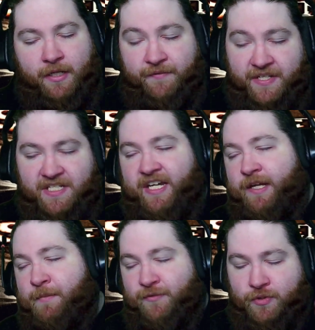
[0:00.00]
this game,
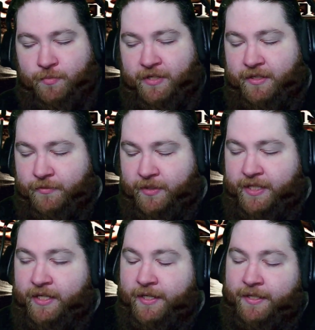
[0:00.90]
and of course 1 and
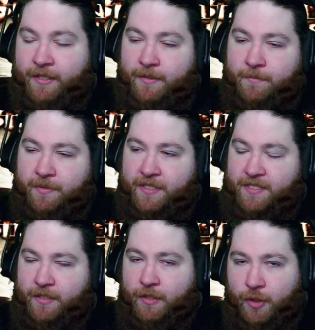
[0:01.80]
3. But
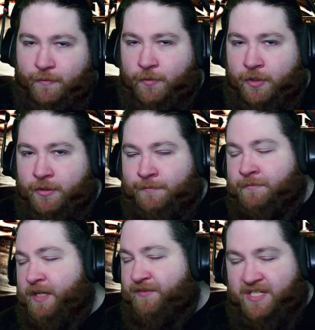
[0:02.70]
overall,
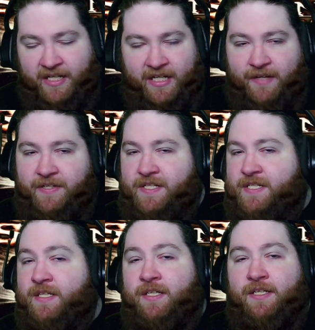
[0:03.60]
if it's not
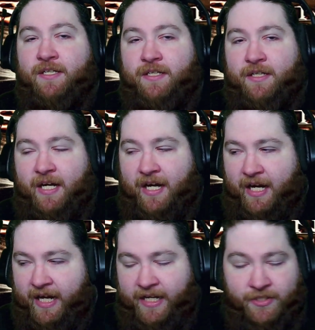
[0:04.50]
obvious,
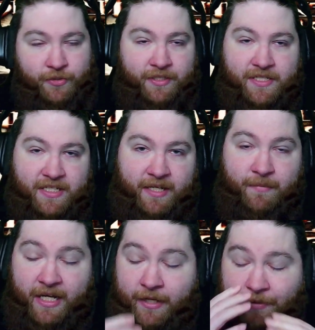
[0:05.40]
I enjoyed this game.
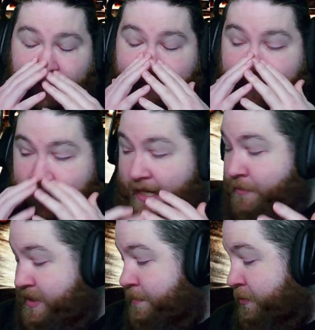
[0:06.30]
I really did. I
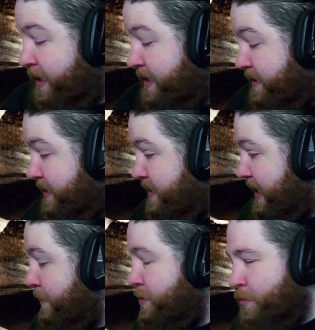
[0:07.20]
was surprised, because
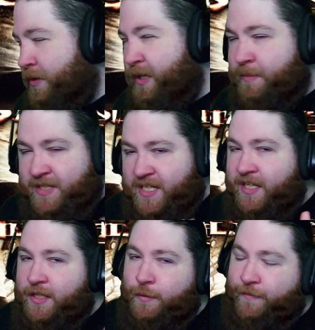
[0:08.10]
I was worried about
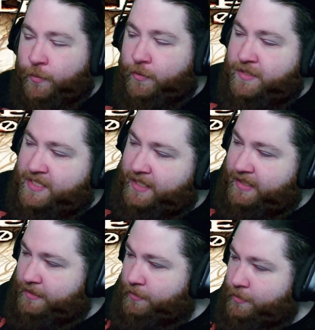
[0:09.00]
Silent Hill 4 and Silent
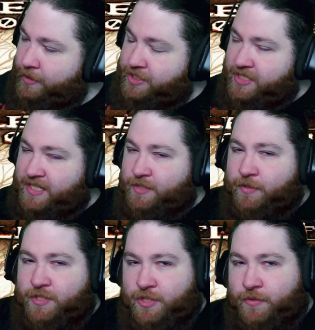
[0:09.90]
Hill Origins. These were
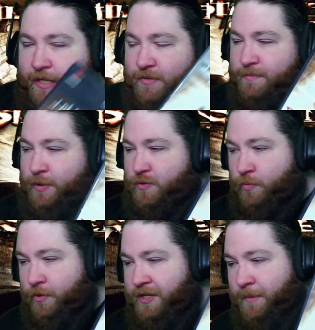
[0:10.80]
the two that I was most
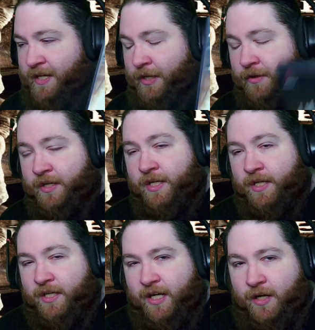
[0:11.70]
worried about,
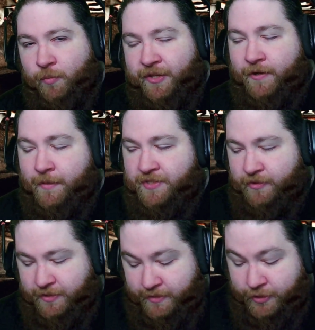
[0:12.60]
whether I was
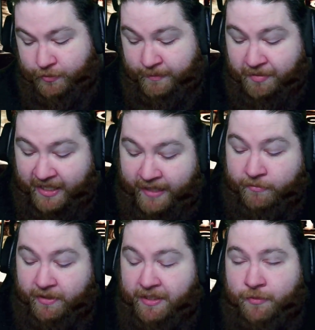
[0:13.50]
going to enjoy, but I
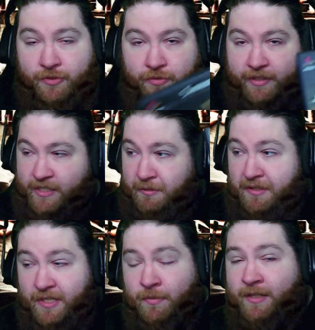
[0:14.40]
really do enjoy this one.
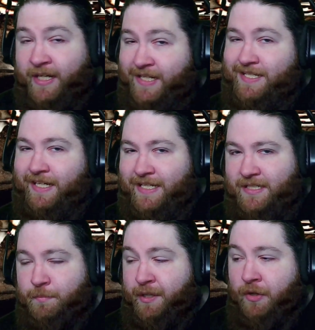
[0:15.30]
This one, like I said, is
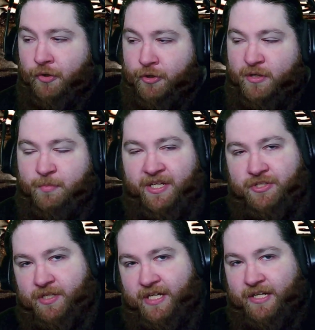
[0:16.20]
a bit hard because
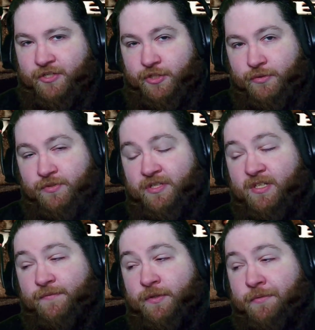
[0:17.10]
you can't choose the
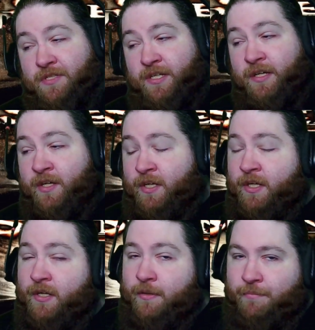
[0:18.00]
difficulty,
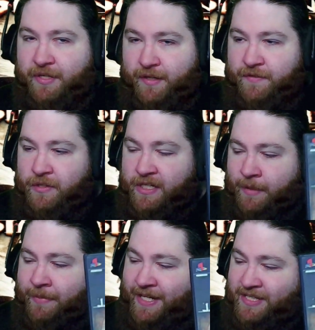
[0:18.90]
but if you can
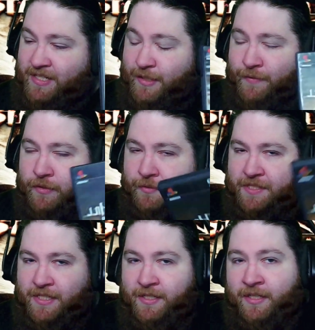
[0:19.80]
get past the
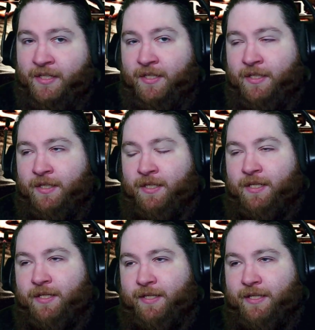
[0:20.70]
difficulty,
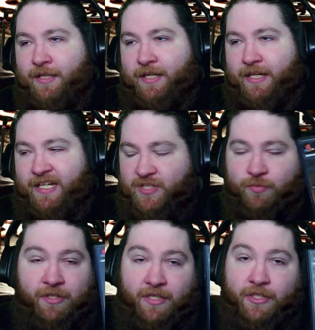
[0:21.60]
it's
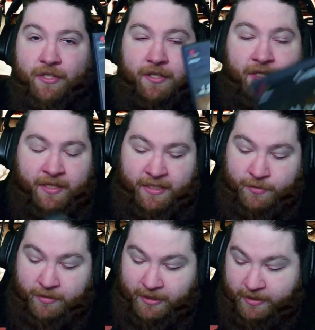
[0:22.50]
really good. It's
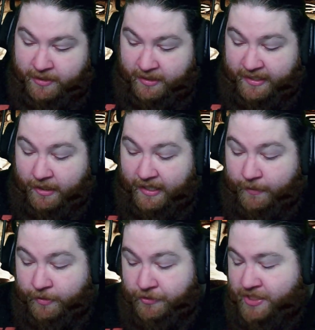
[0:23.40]
really good. Now, I
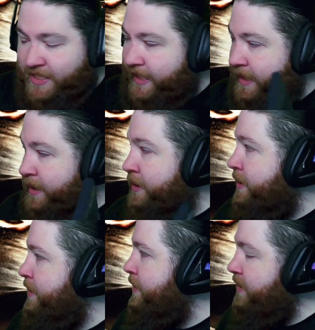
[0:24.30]
will say,
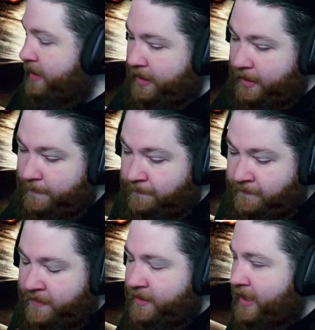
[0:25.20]
I
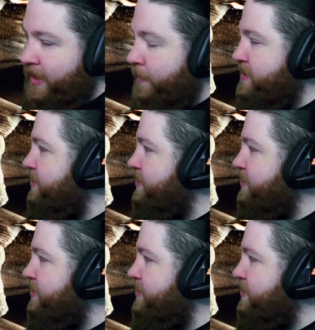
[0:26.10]
always